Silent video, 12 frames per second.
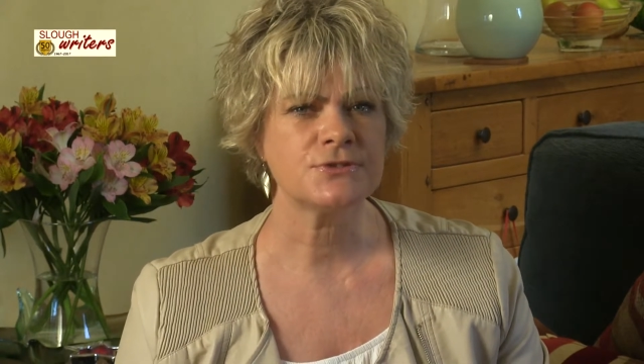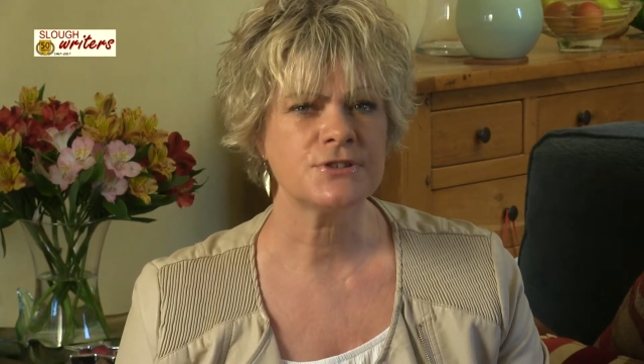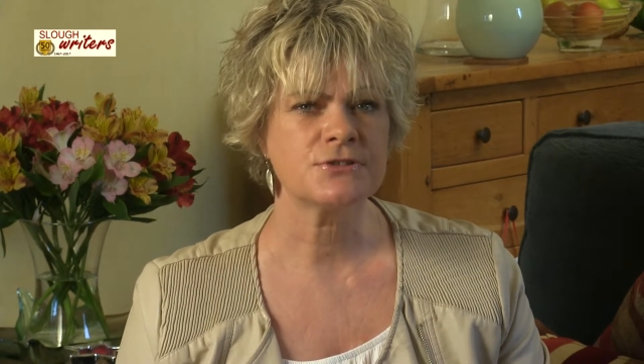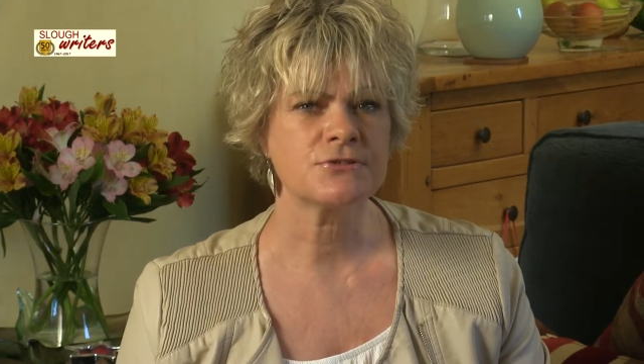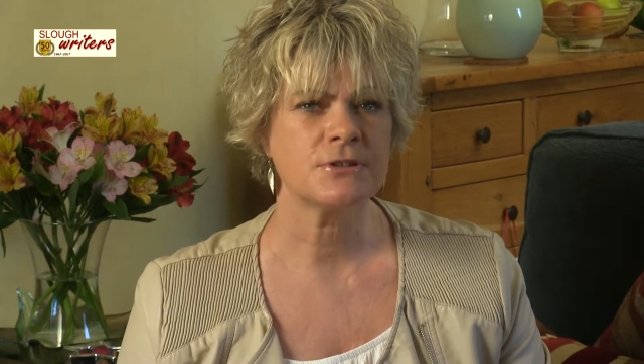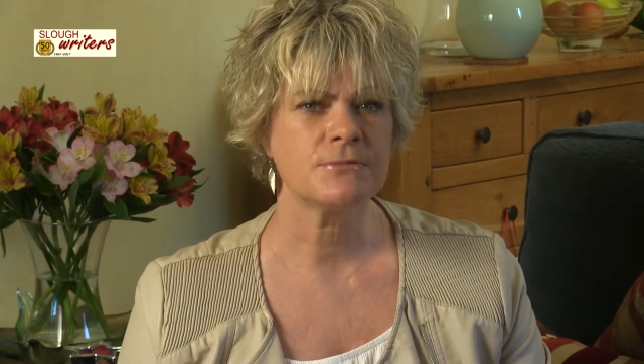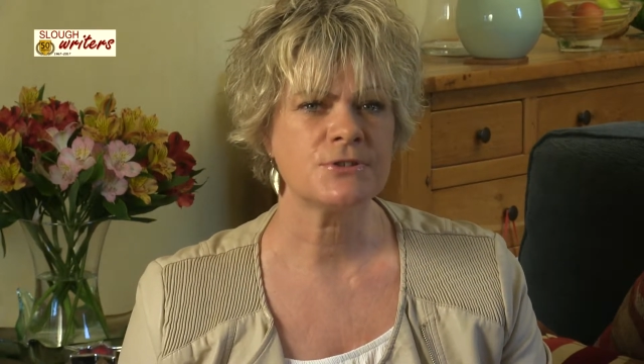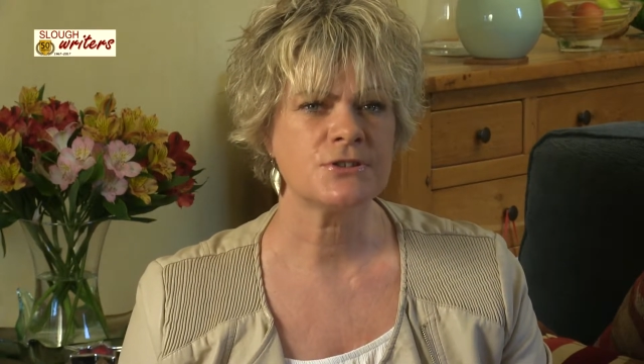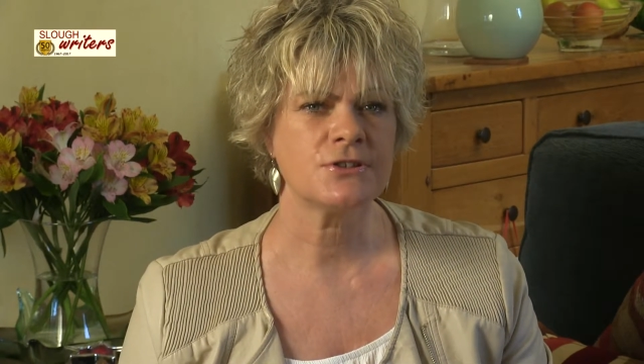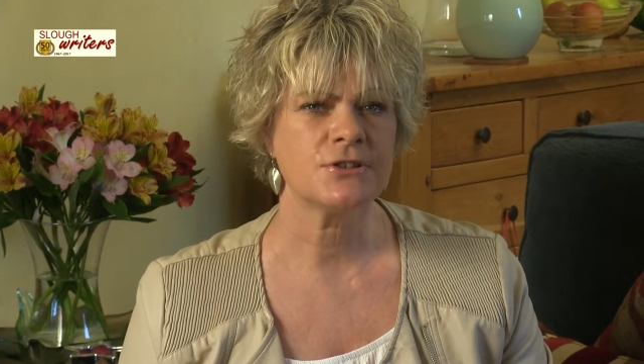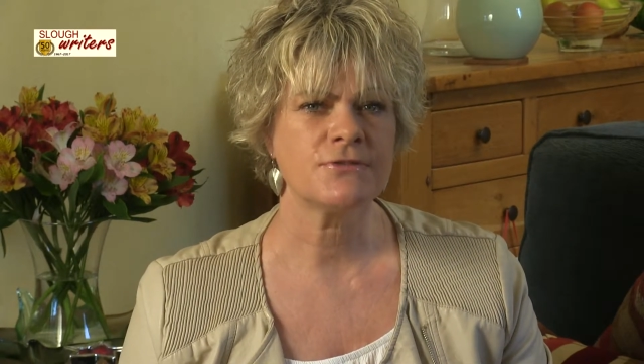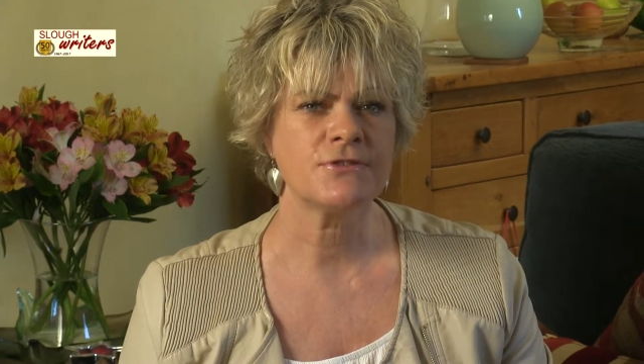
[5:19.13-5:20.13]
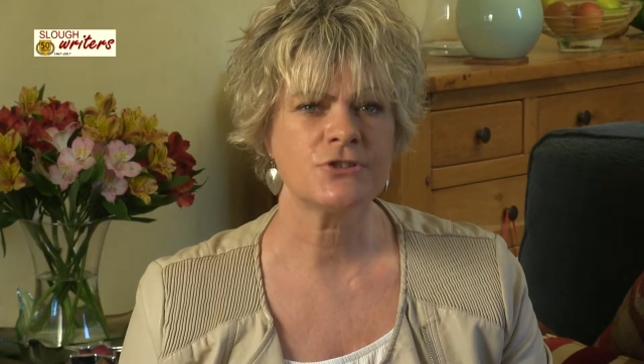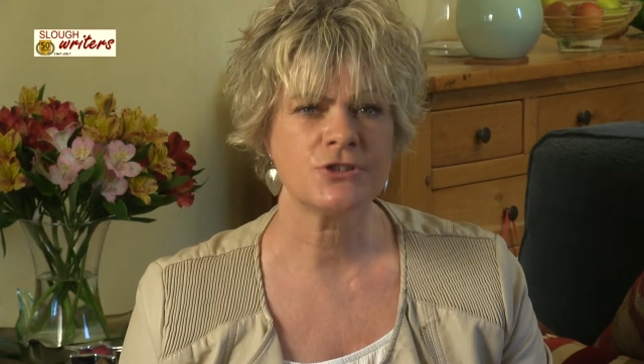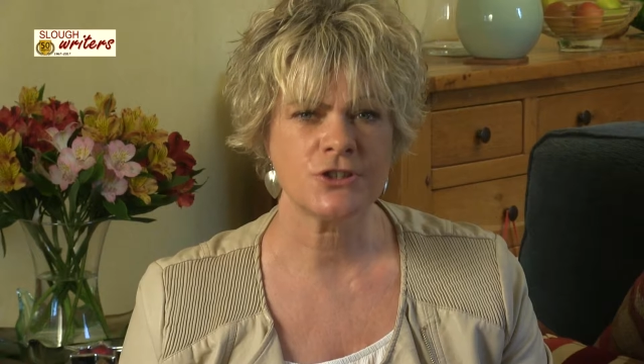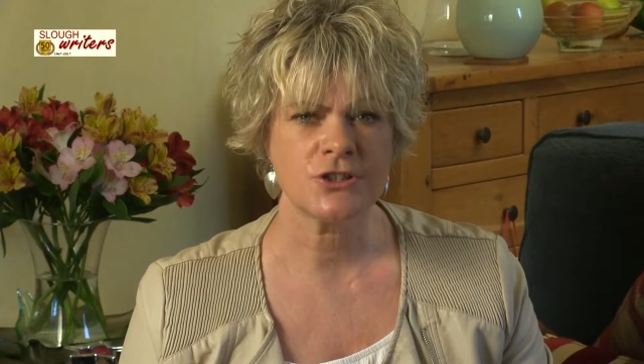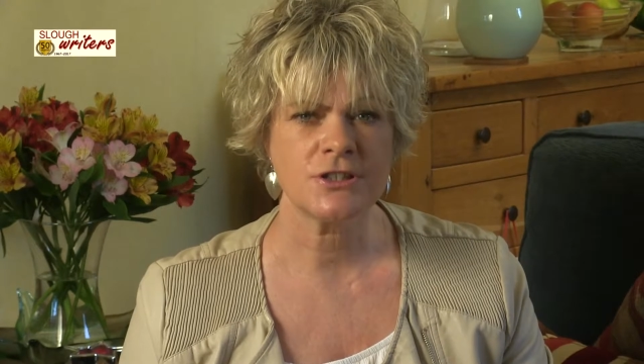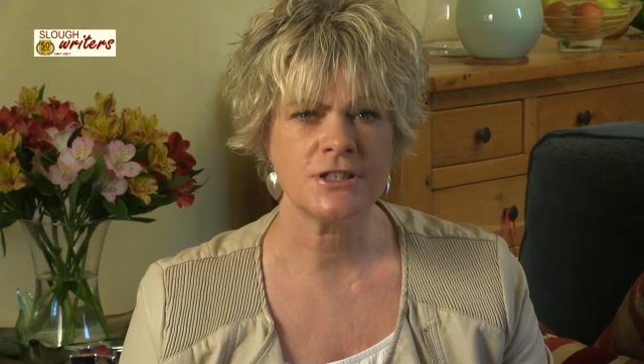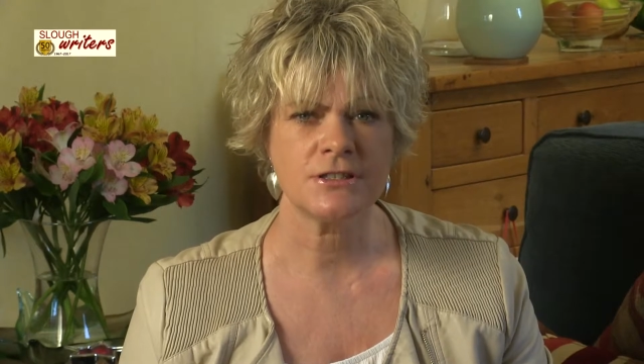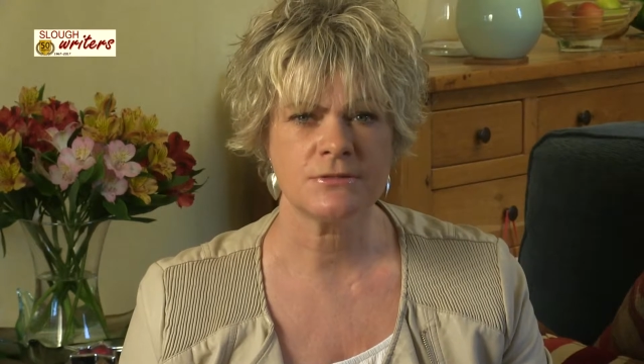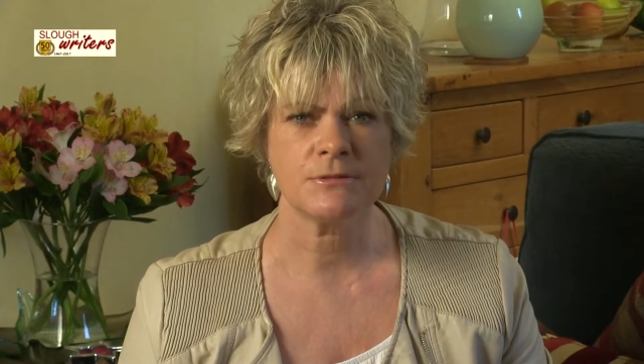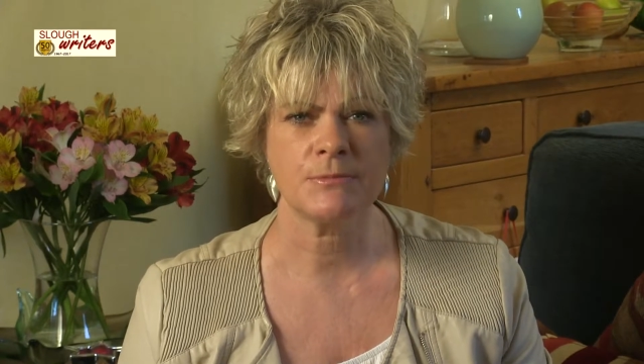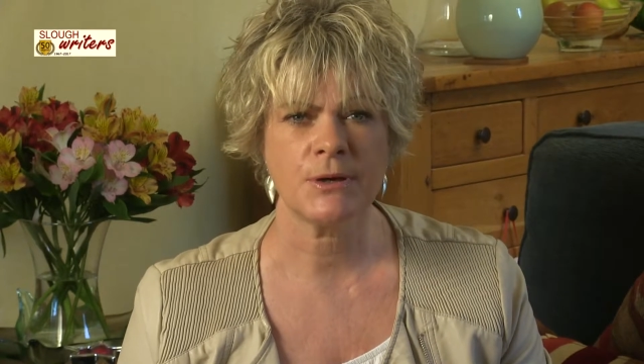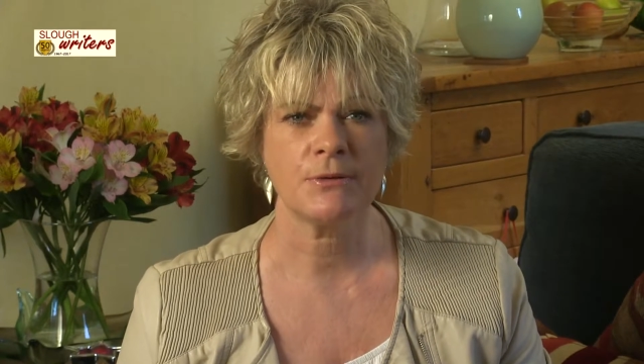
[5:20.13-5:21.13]
description of the journey
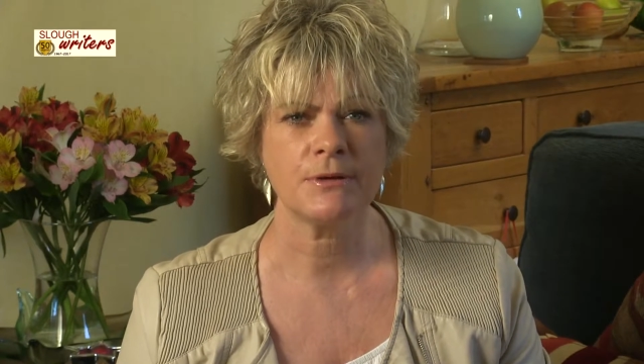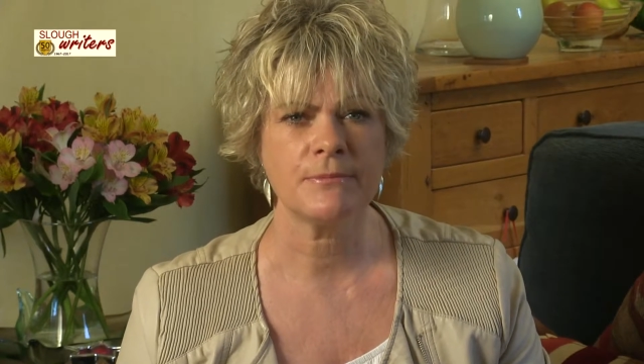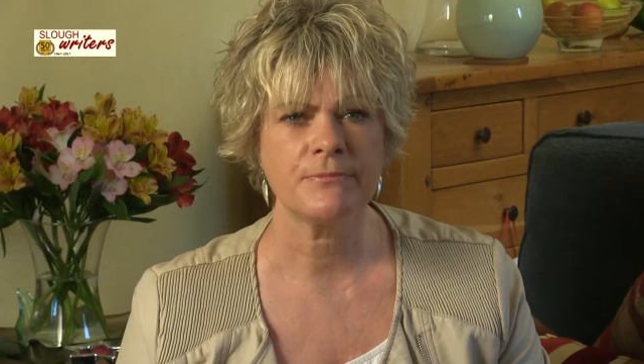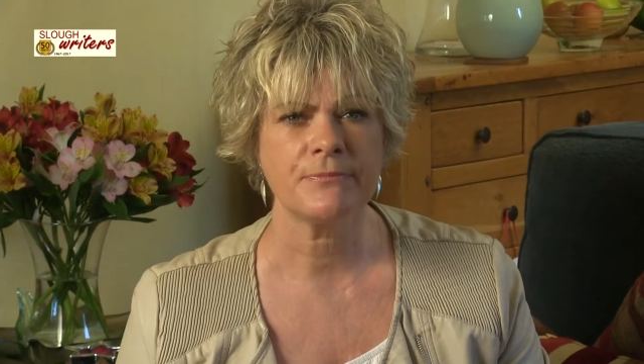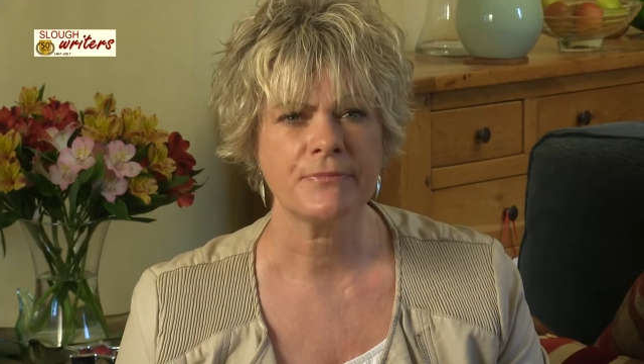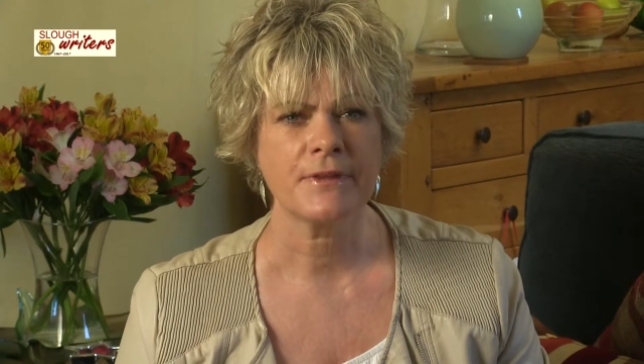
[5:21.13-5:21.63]
to a poem.